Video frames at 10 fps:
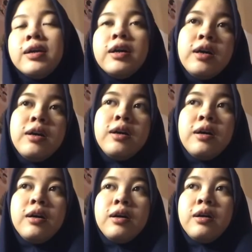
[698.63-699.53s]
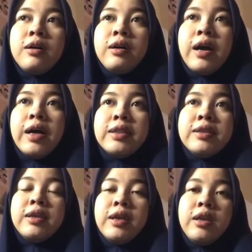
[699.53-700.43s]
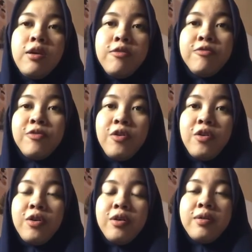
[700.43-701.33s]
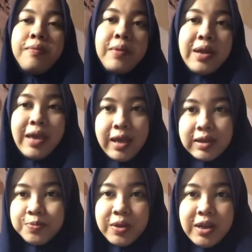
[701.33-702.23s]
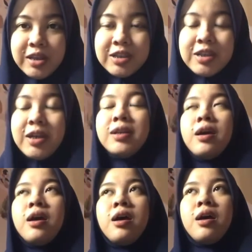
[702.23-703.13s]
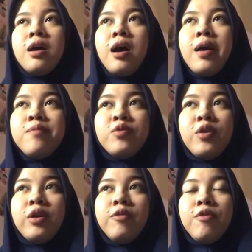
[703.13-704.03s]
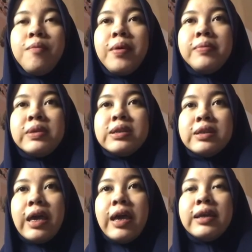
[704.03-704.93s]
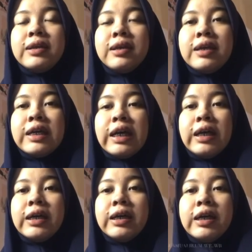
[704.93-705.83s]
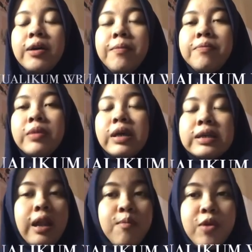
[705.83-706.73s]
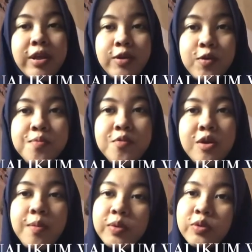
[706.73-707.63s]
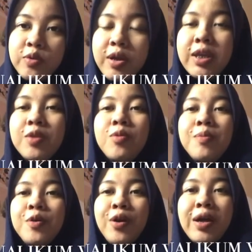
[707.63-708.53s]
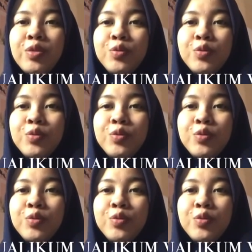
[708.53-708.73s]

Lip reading: I think enough for my explanation. I'm sorry for my mistake. Assalamualaikum warahmatullahi wabarakatuh.